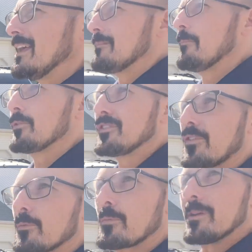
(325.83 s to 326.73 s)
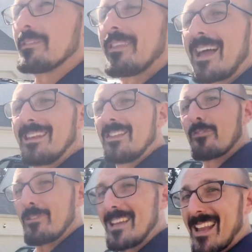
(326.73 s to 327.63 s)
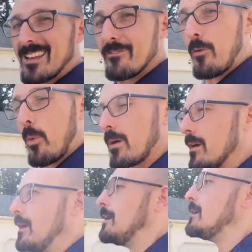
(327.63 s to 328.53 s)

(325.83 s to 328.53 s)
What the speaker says: Most of these homes were built in 93, 94.